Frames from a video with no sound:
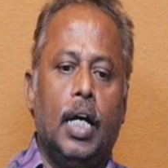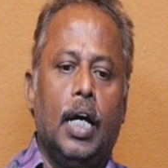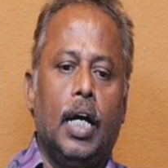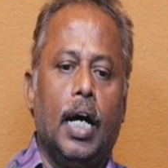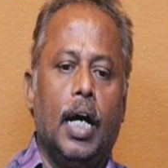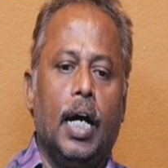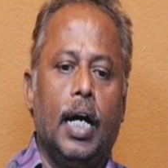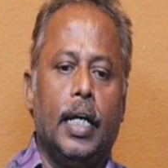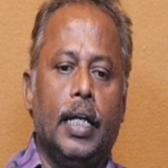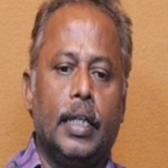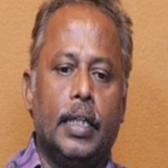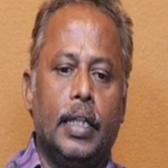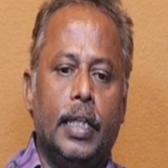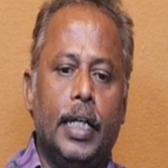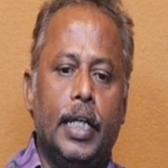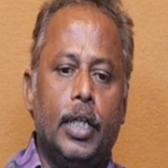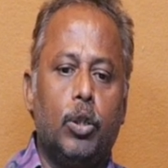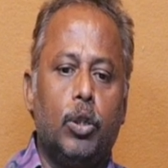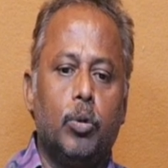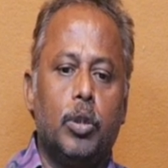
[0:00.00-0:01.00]
it
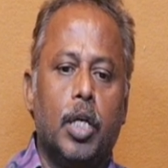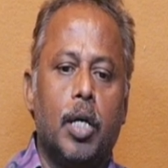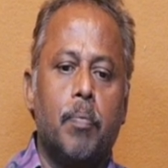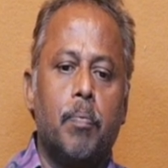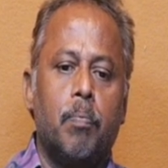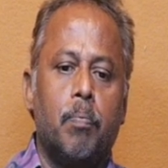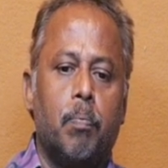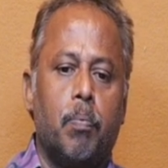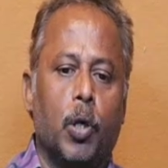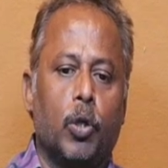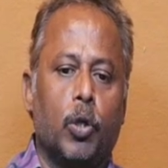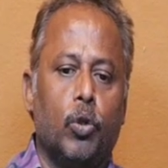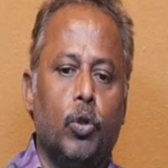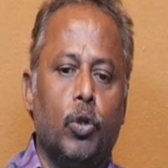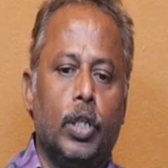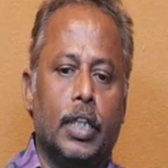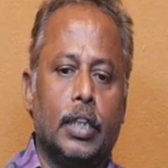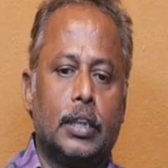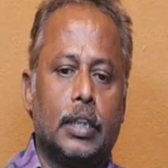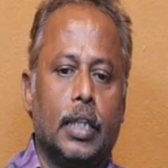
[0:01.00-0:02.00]
need to the
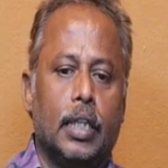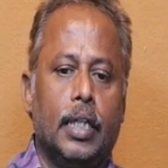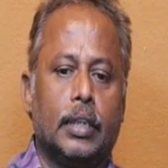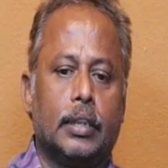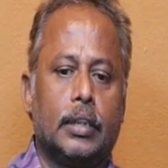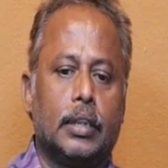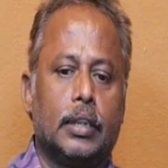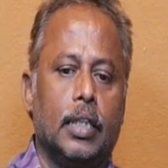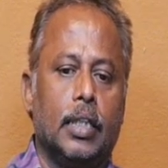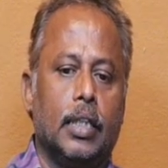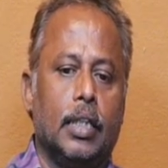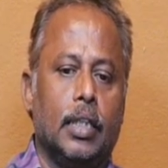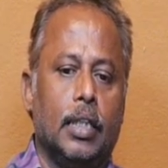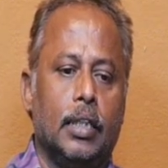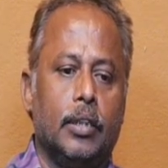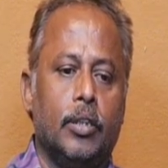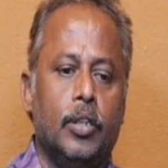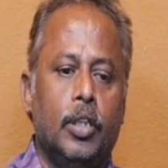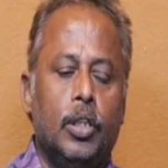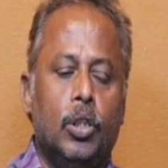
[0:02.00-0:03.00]
procured externally.